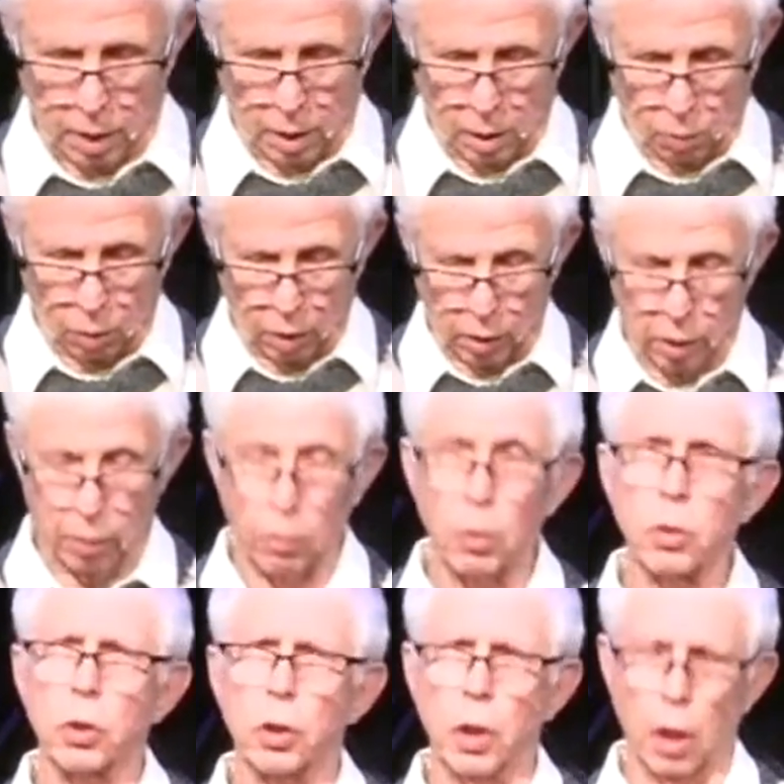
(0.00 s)
One of them
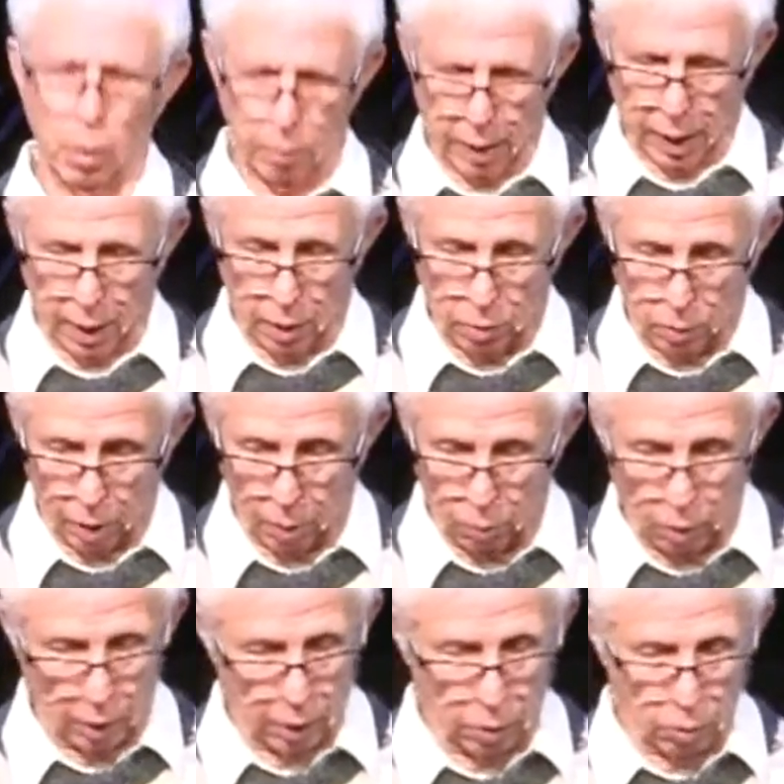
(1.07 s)
was a young man who I
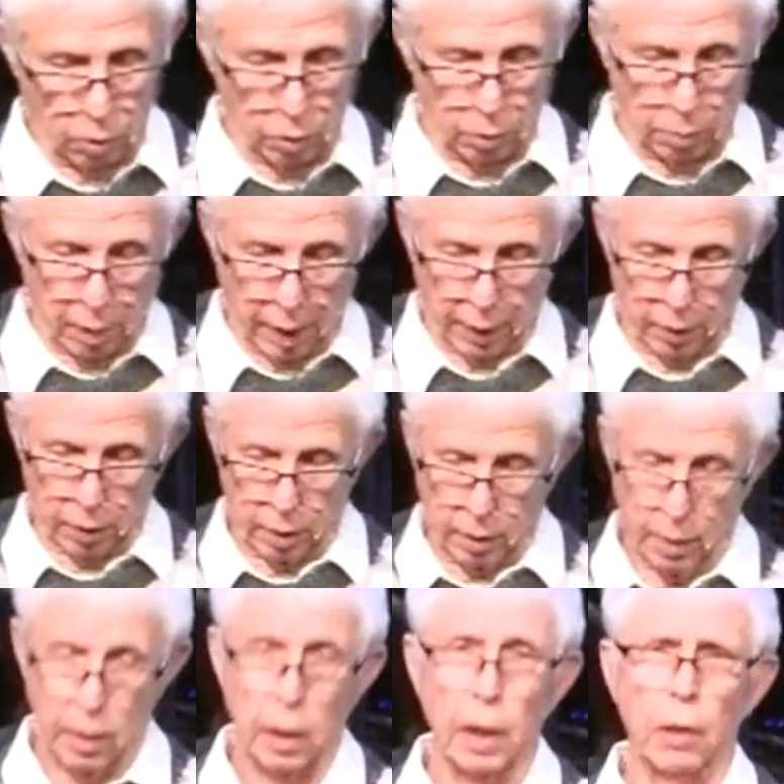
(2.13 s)
really grew to admire.
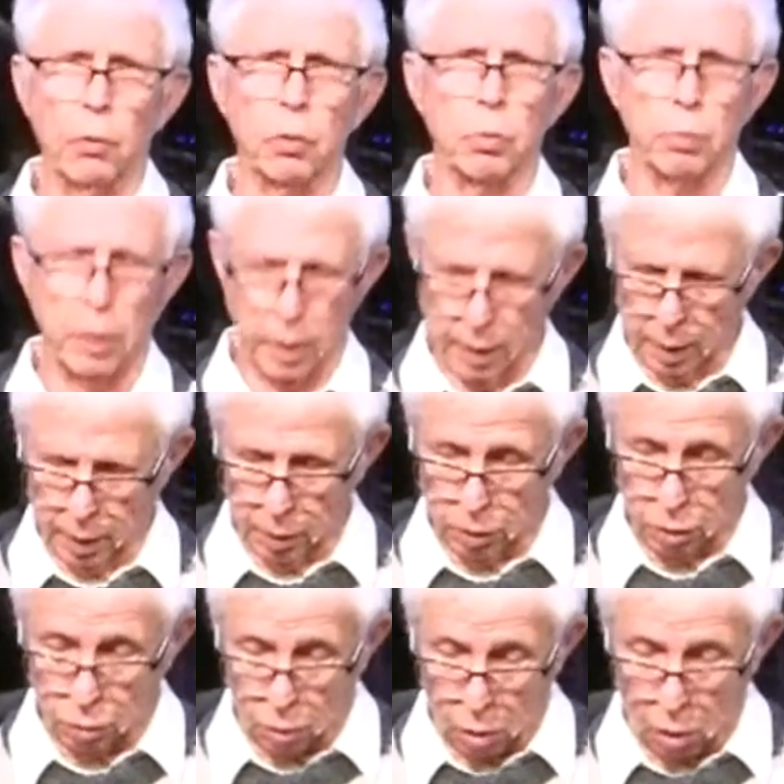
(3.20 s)
He was big and
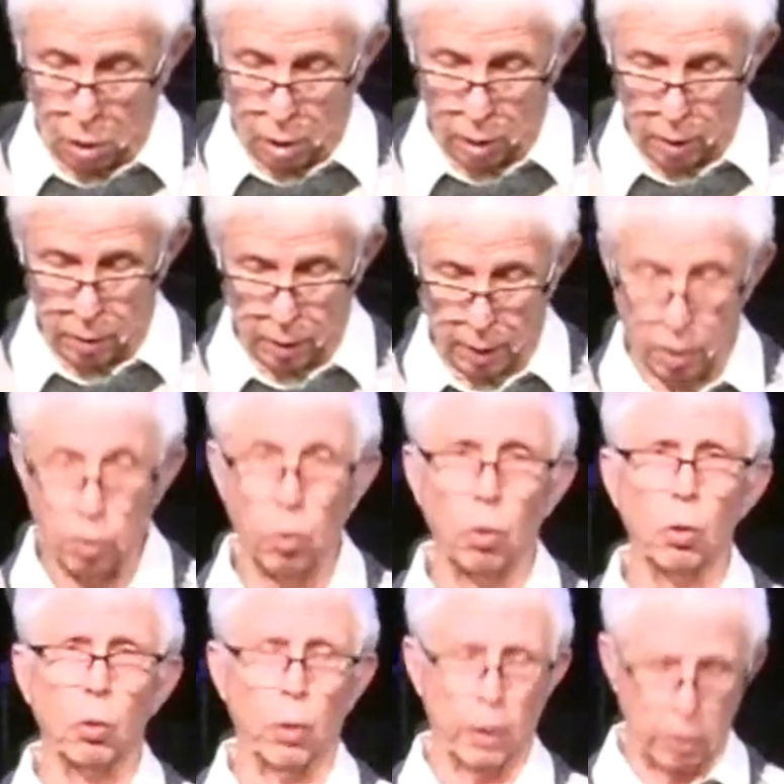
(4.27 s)
strong and
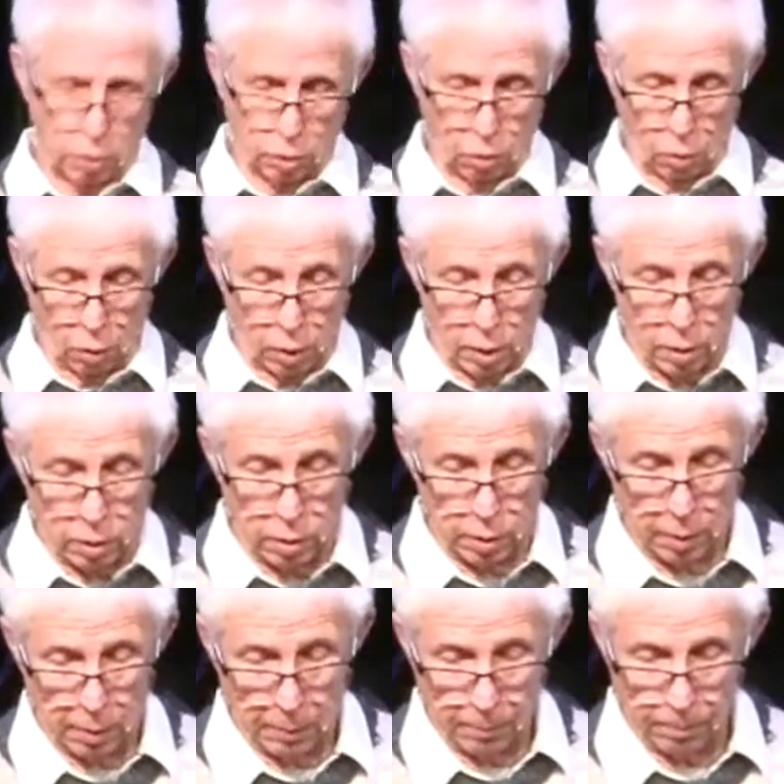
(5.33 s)
told great stories
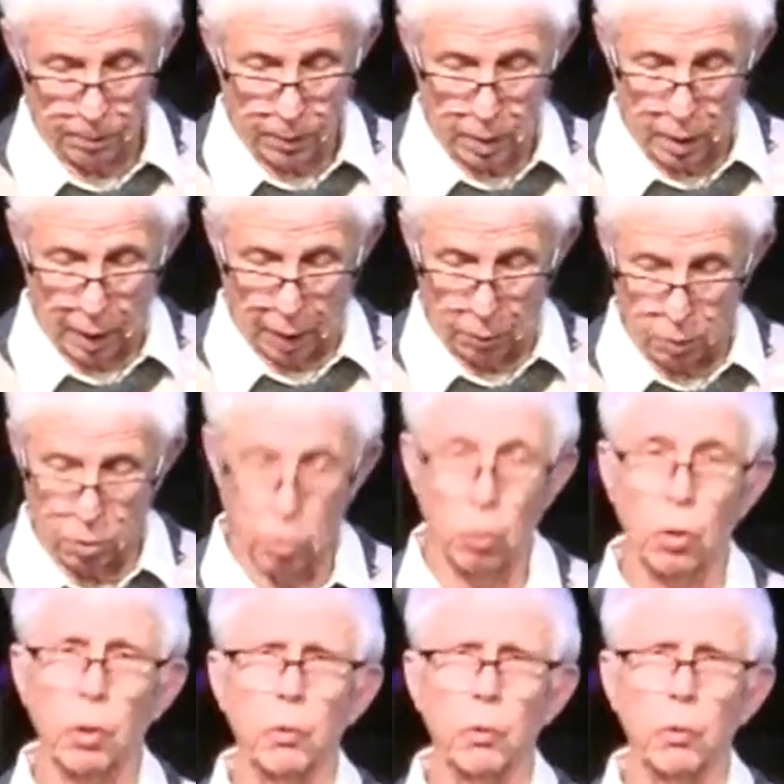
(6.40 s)
and was truly